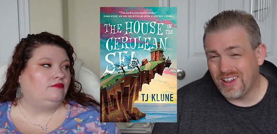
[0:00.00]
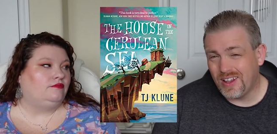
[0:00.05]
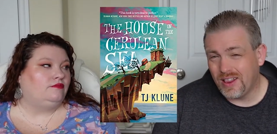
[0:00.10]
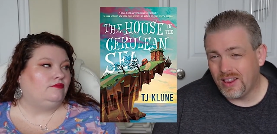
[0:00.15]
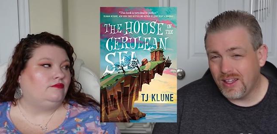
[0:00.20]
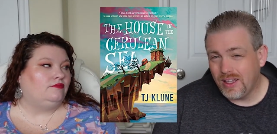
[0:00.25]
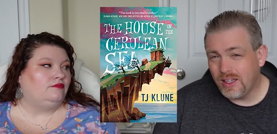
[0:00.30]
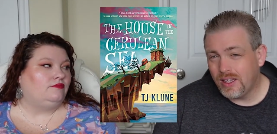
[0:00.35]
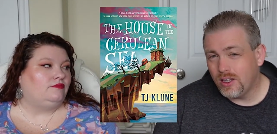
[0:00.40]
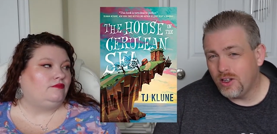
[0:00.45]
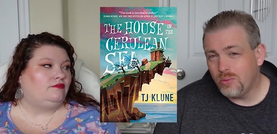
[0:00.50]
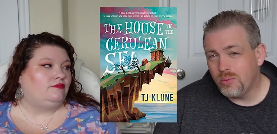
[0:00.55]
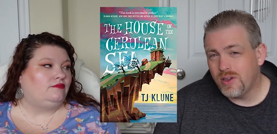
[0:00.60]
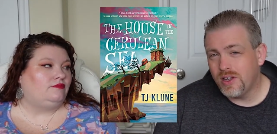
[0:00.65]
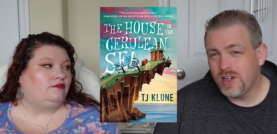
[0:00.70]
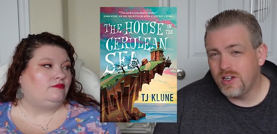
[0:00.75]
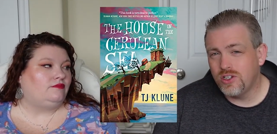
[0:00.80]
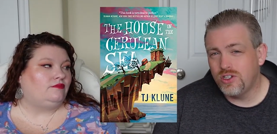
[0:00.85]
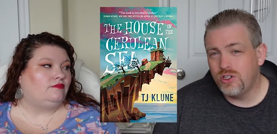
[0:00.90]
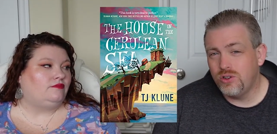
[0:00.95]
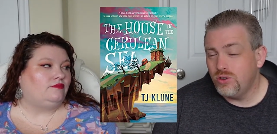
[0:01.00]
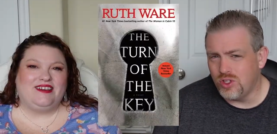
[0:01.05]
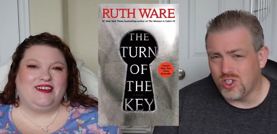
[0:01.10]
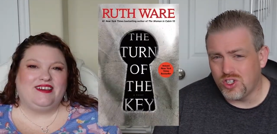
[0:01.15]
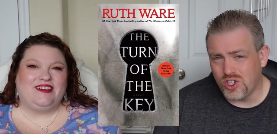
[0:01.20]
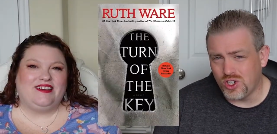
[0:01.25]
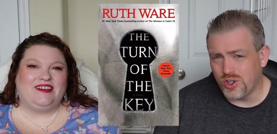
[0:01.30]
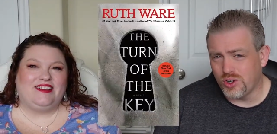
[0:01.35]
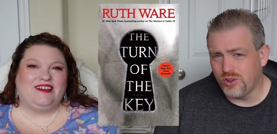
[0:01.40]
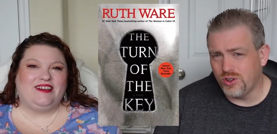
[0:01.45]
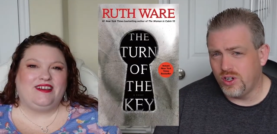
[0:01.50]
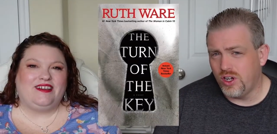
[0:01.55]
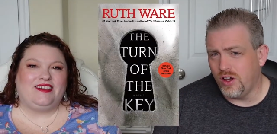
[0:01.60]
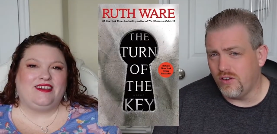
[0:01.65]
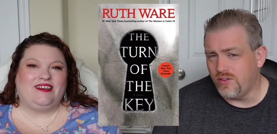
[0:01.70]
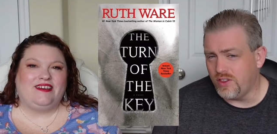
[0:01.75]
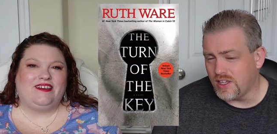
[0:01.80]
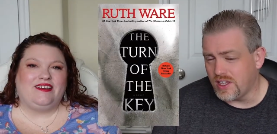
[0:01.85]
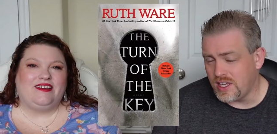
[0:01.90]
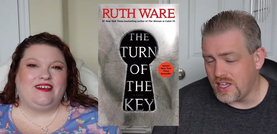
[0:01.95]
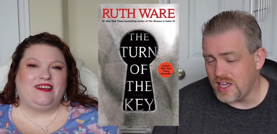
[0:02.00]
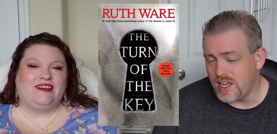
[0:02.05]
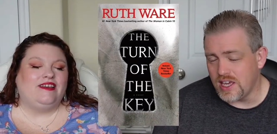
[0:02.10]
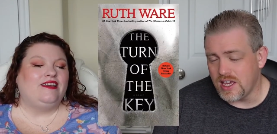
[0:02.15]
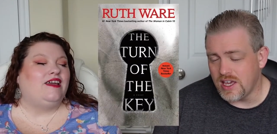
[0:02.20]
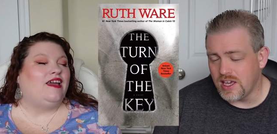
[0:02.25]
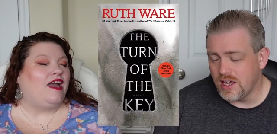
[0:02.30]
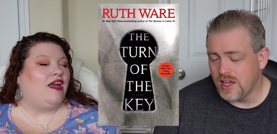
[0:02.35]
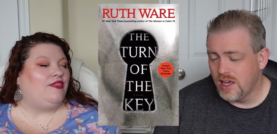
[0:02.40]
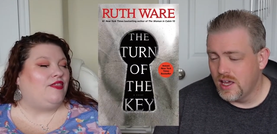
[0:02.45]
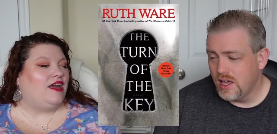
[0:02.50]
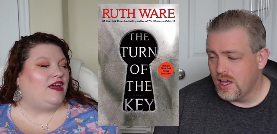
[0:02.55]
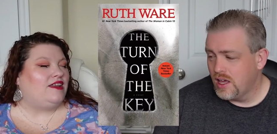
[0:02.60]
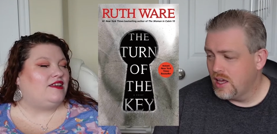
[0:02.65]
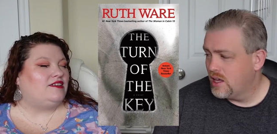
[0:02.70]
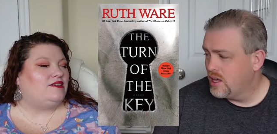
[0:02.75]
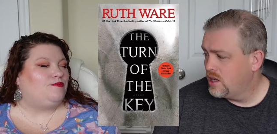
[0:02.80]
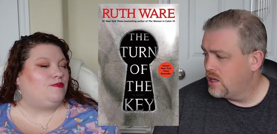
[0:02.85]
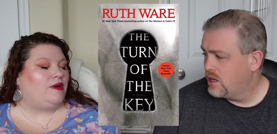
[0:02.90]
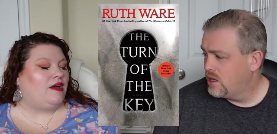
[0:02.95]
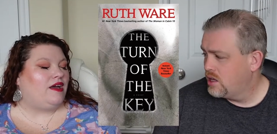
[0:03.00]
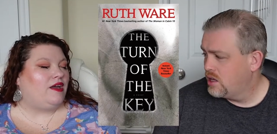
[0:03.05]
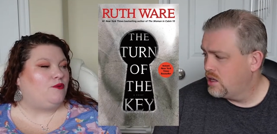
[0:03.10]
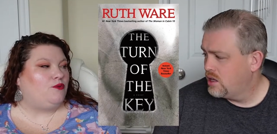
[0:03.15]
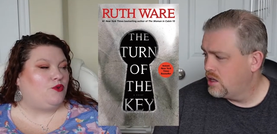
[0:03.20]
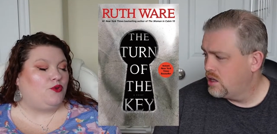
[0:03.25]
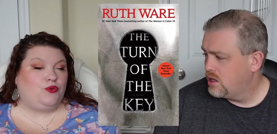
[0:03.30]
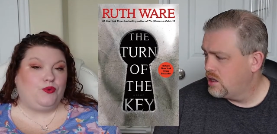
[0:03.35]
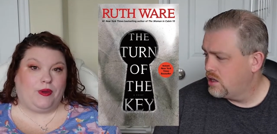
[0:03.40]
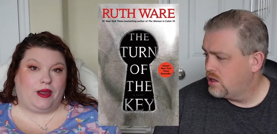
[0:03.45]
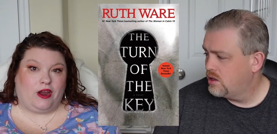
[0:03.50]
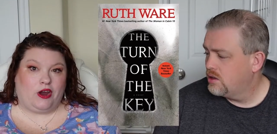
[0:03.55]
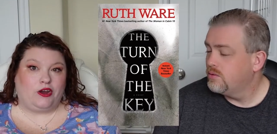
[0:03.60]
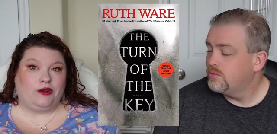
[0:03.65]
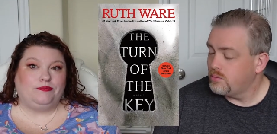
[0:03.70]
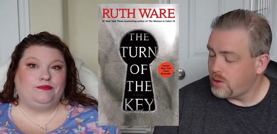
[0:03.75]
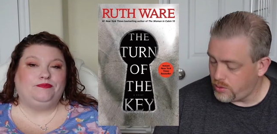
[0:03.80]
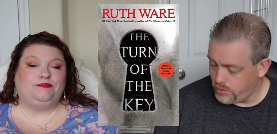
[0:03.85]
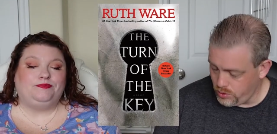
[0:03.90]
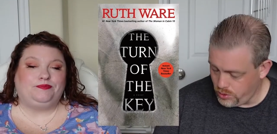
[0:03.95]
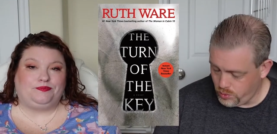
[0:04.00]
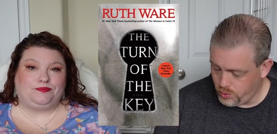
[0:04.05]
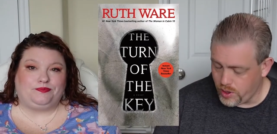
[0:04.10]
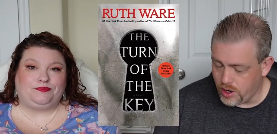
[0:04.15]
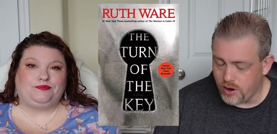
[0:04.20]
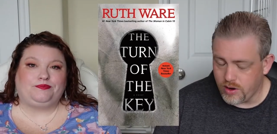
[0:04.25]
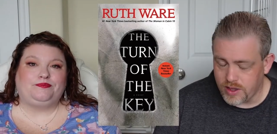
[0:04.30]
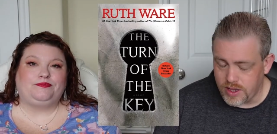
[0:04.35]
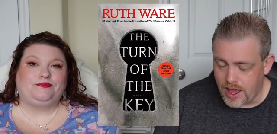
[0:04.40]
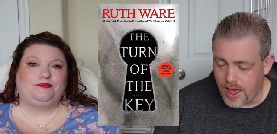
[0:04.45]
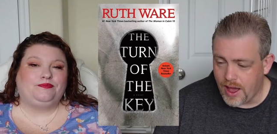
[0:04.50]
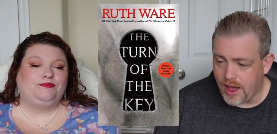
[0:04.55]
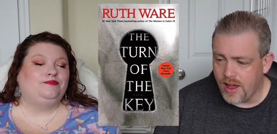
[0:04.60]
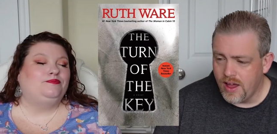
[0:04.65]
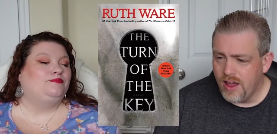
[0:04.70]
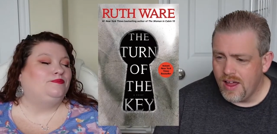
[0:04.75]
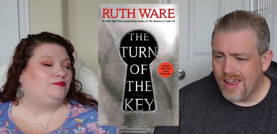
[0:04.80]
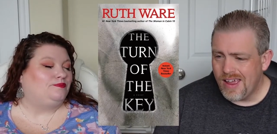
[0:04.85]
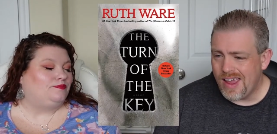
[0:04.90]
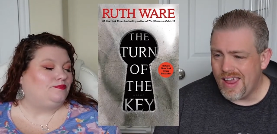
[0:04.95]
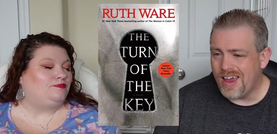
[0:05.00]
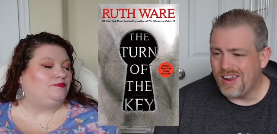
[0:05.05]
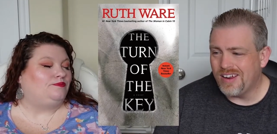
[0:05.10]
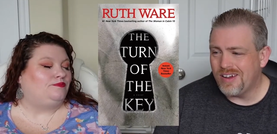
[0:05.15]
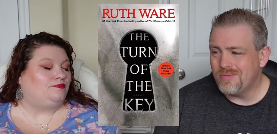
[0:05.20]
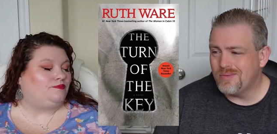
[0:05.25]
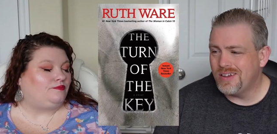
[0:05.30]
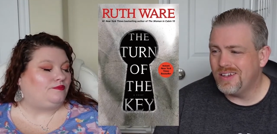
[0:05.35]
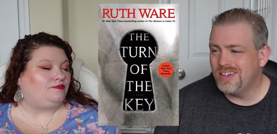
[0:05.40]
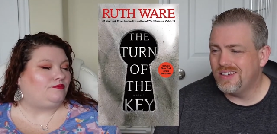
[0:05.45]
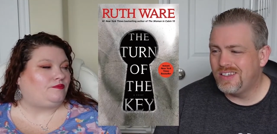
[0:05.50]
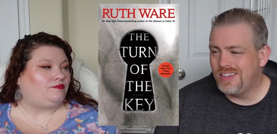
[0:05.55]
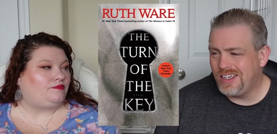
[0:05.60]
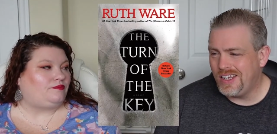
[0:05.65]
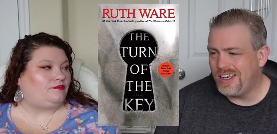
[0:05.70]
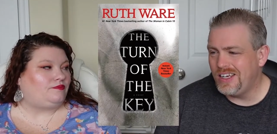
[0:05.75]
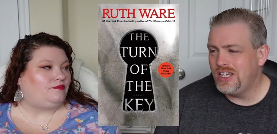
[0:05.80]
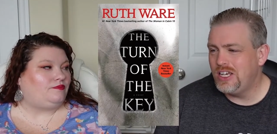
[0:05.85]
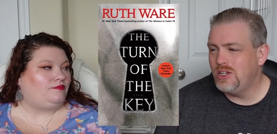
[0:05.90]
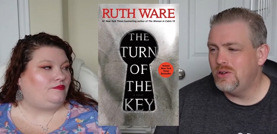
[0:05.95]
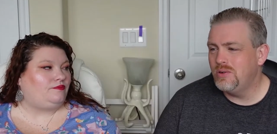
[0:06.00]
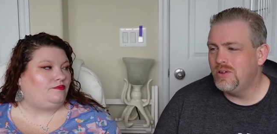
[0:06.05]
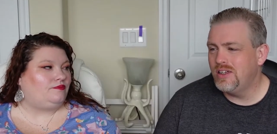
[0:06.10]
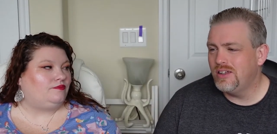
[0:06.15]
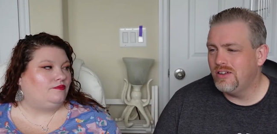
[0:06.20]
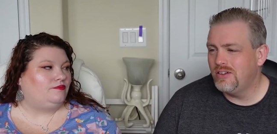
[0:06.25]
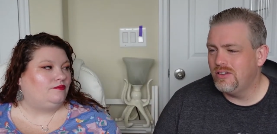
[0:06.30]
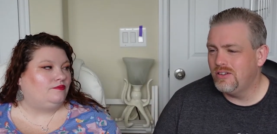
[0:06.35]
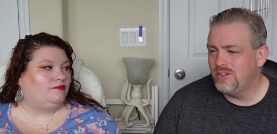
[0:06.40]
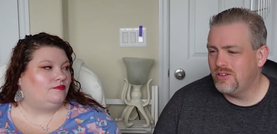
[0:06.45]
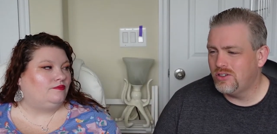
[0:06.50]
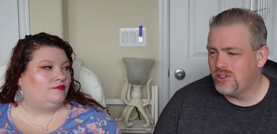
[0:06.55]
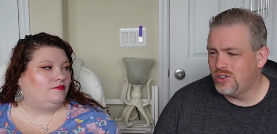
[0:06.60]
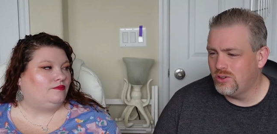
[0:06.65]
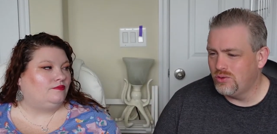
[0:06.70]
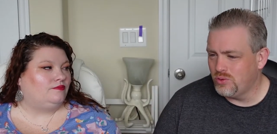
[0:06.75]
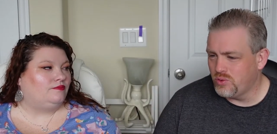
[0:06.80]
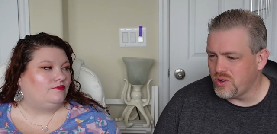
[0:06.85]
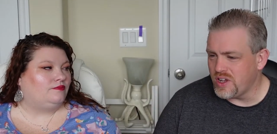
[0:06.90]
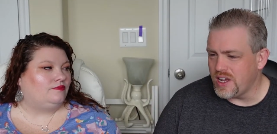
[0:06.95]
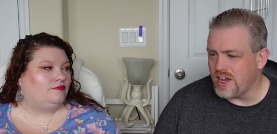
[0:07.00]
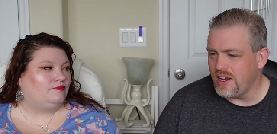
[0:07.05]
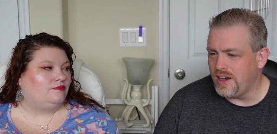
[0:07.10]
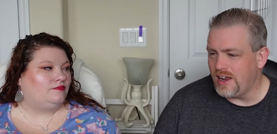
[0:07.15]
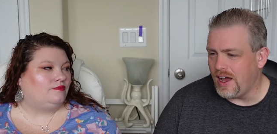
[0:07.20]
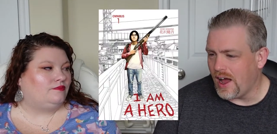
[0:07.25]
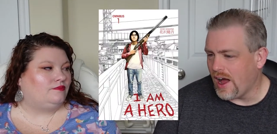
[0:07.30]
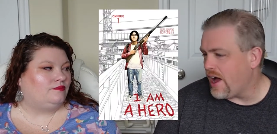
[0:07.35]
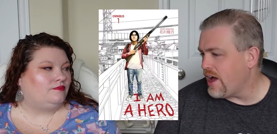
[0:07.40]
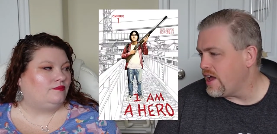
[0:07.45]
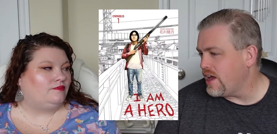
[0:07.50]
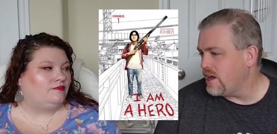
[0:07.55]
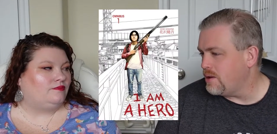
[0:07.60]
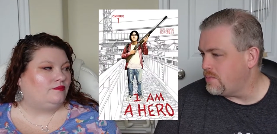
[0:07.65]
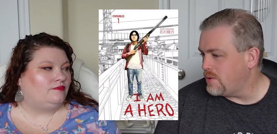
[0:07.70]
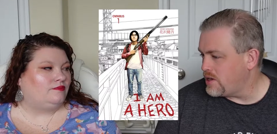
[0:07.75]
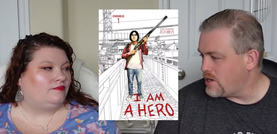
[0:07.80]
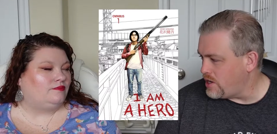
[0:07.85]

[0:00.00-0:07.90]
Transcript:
Speaker 1: a little bit into The Turn of the Key.
Speaker 2: And that is by Ruth Ware.
Speaker 1: By Ruth Ware, yeah. And I'm continuing to read I Am a